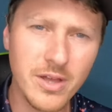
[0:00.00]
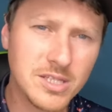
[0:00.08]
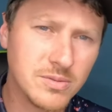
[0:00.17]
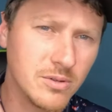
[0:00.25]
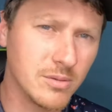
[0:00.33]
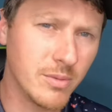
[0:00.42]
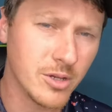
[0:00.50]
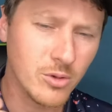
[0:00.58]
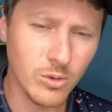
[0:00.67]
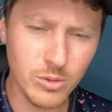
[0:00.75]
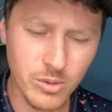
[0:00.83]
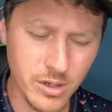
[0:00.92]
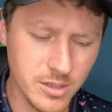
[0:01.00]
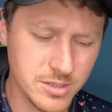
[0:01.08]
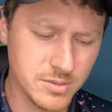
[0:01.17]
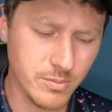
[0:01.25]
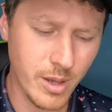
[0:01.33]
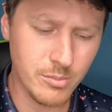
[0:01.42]
That's what my goal
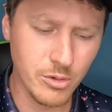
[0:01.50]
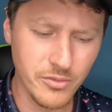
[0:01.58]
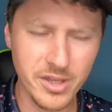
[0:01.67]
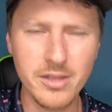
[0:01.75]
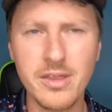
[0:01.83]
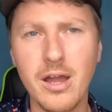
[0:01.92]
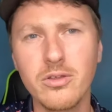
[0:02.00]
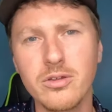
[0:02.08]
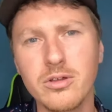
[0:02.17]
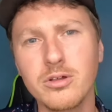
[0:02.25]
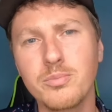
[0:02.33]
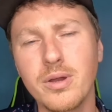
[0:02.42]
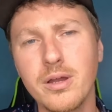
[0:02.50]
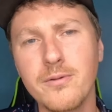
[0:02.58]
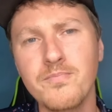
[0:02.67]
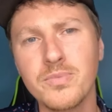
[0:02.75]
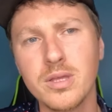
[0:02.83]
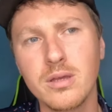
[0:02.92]
was by moving it down a little
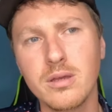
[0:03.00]
bit.